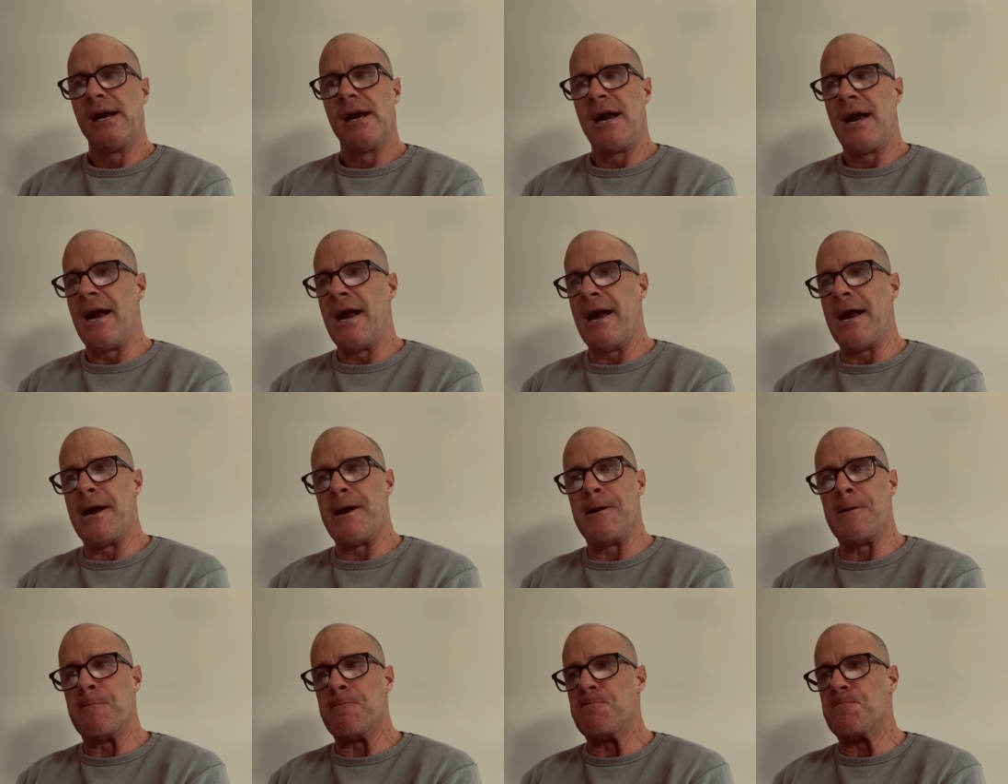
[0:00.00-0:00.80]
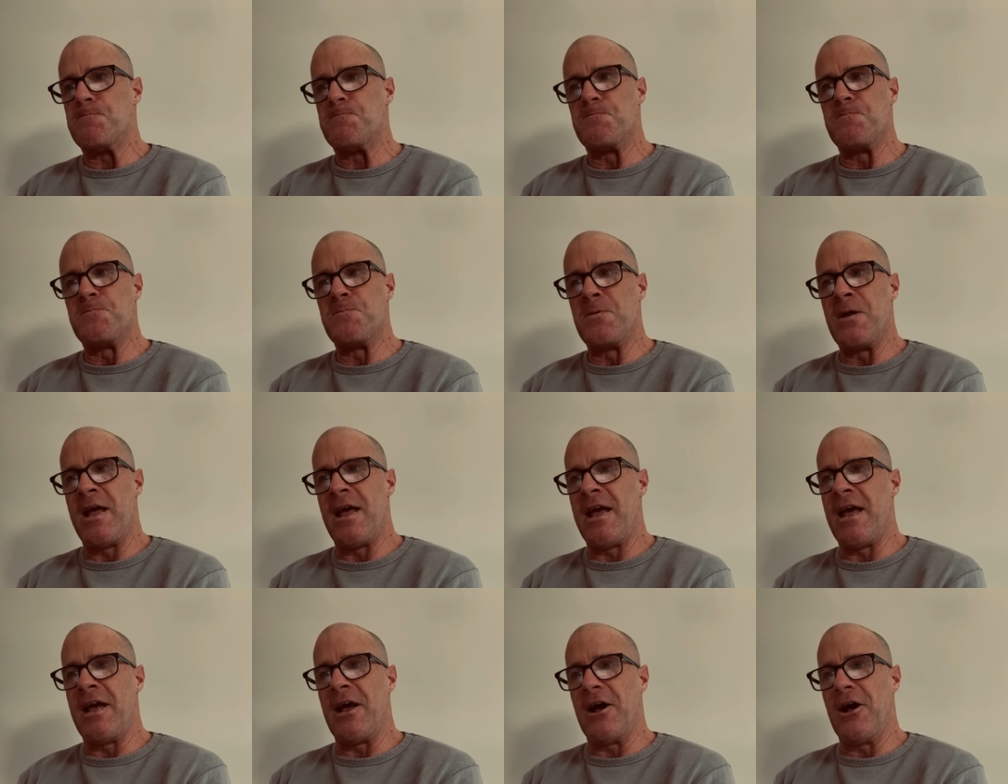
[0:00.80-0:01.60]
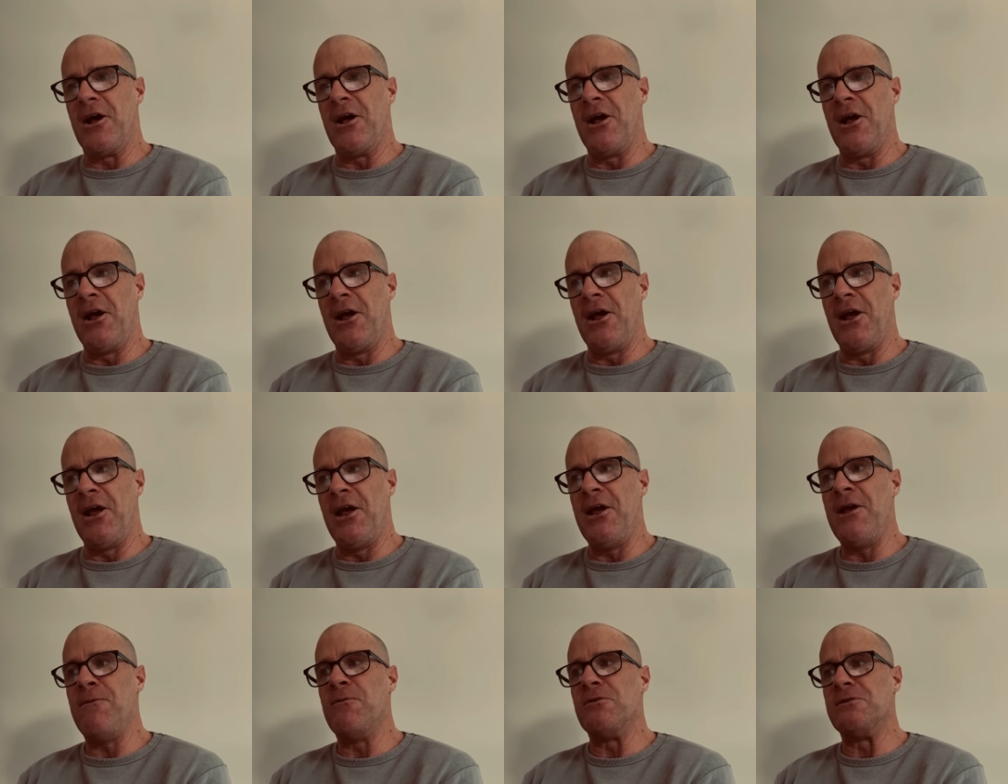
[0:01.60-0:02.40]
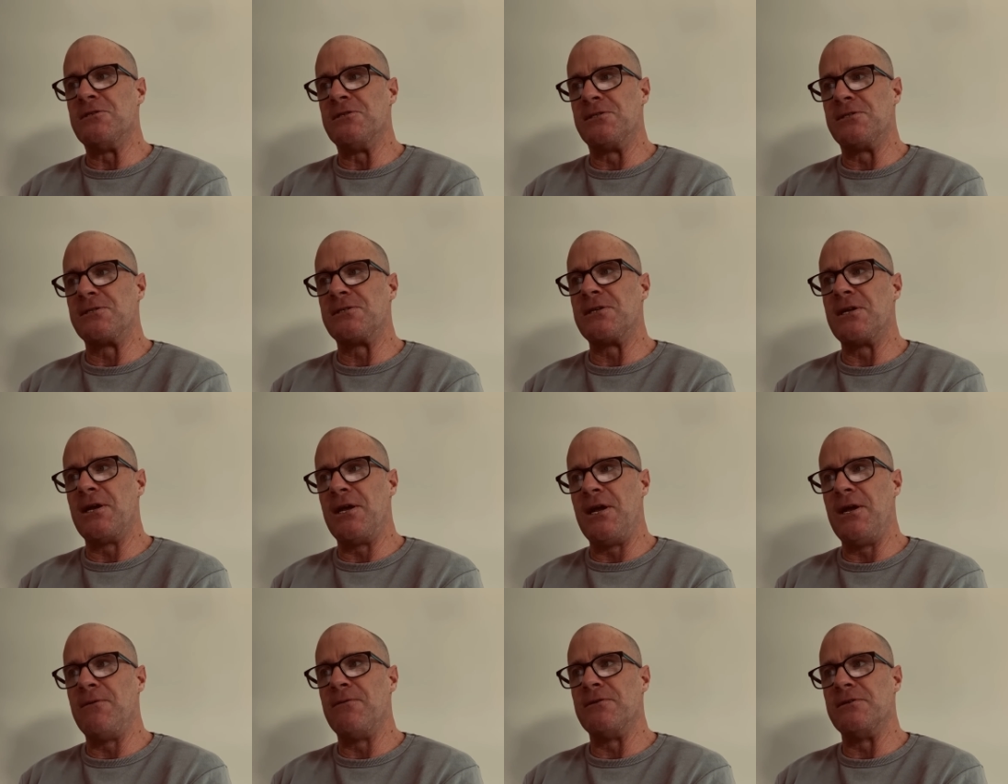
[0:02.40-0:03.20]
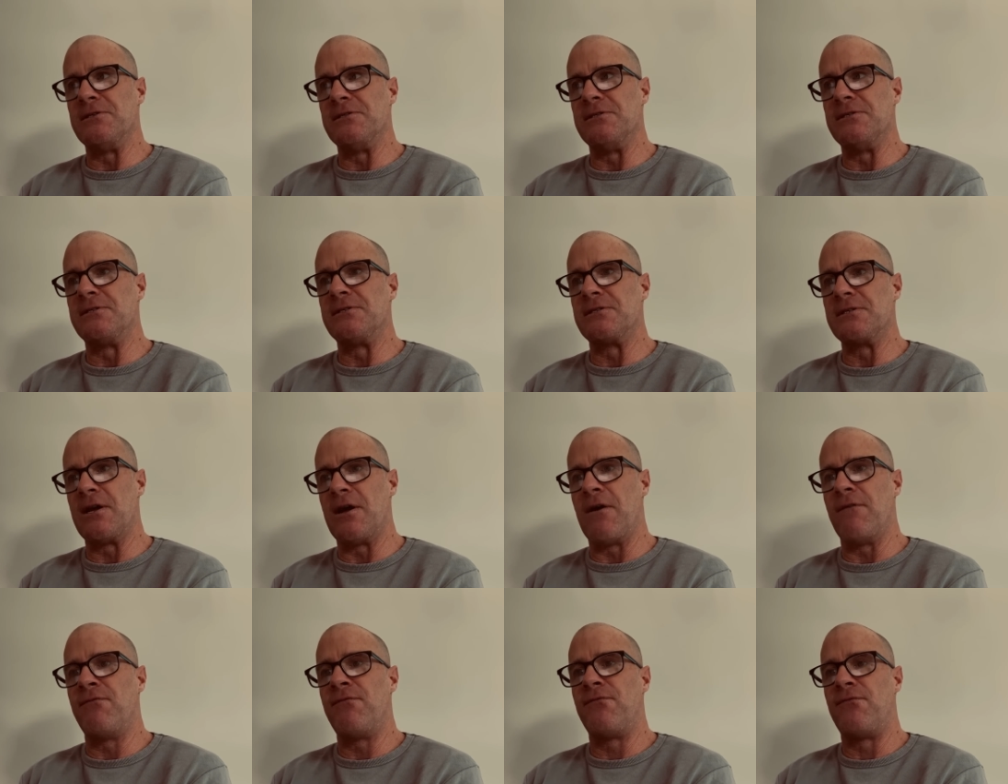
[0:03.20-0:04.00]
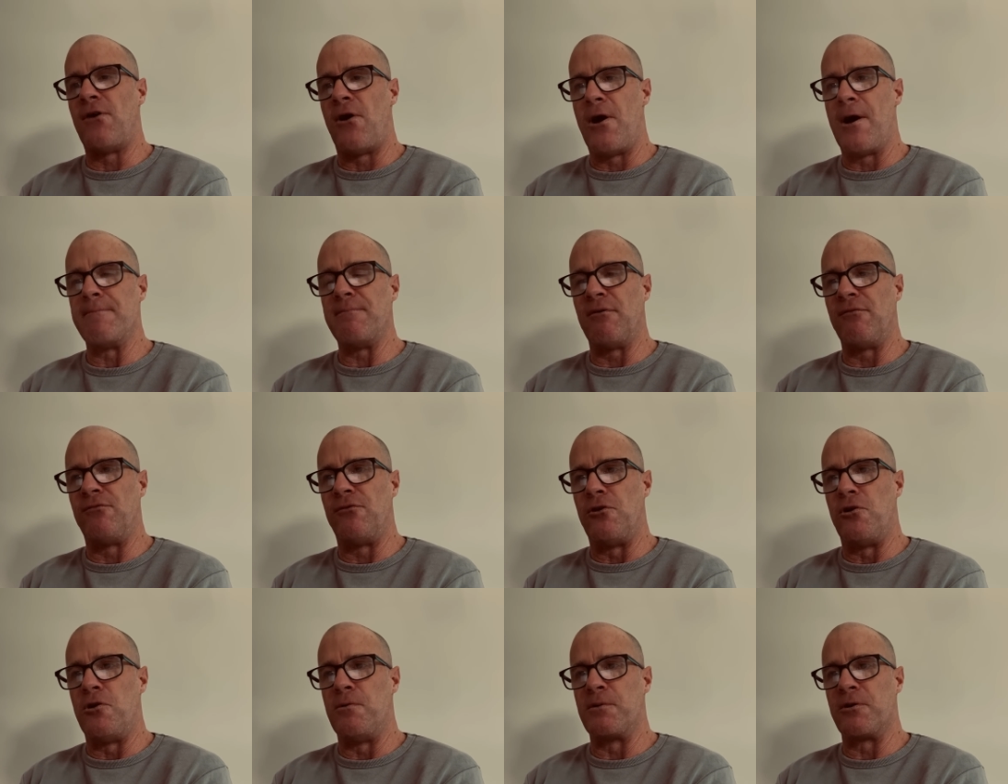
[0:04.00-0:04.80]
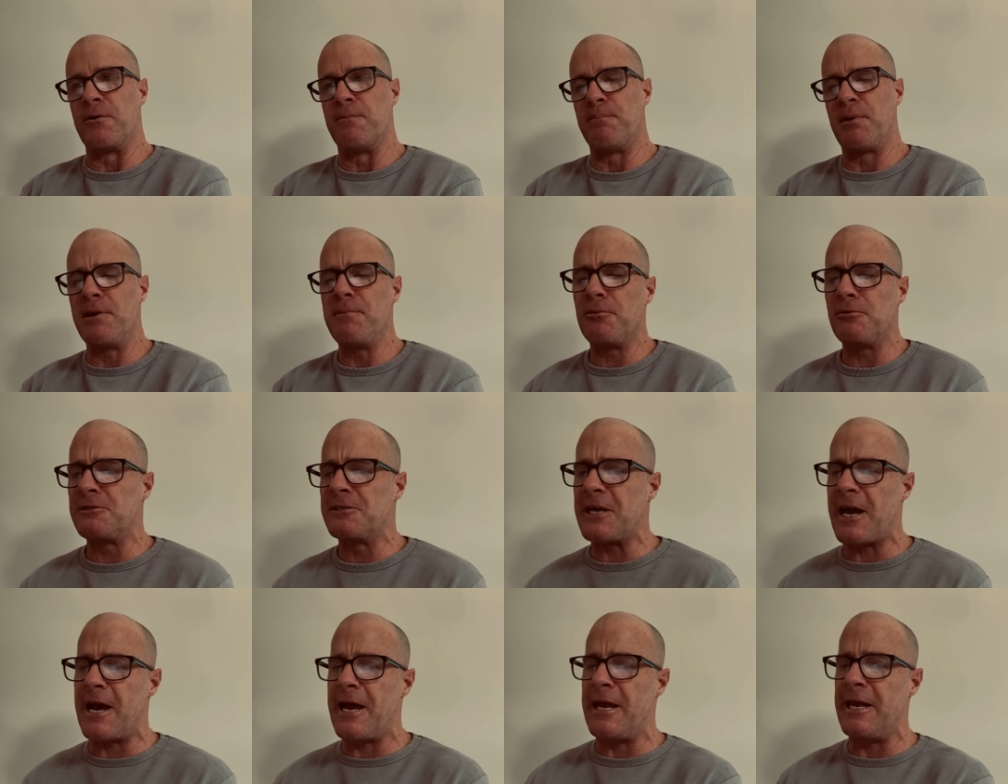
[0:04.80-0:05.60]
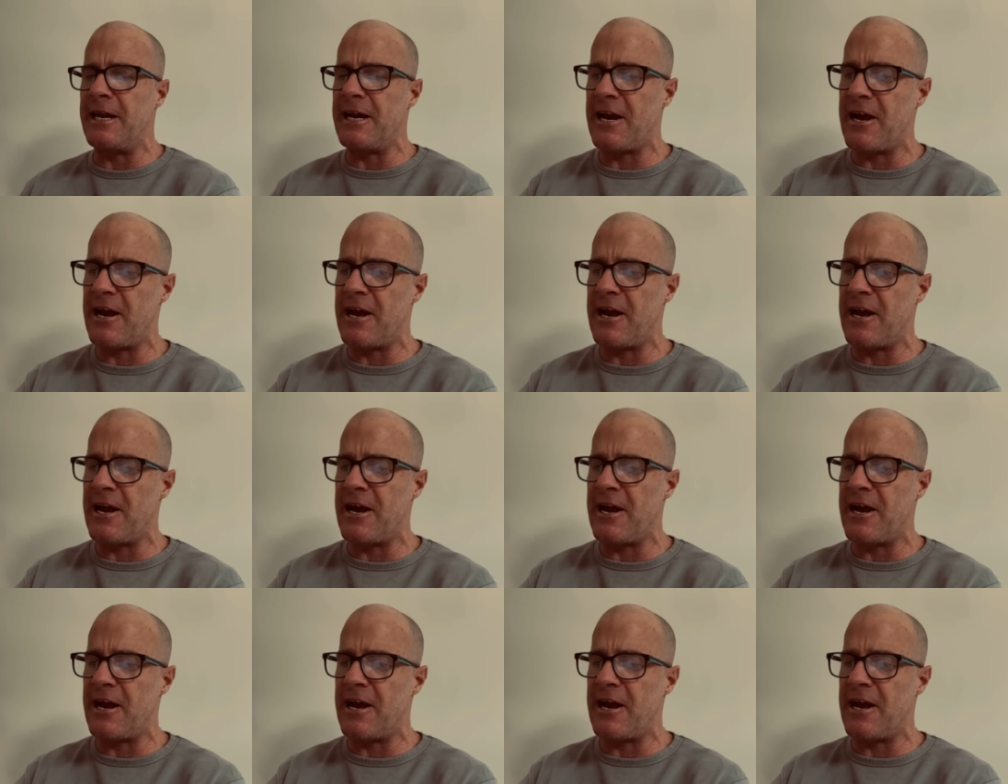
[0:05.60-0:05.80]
He was a fine performer. And people say,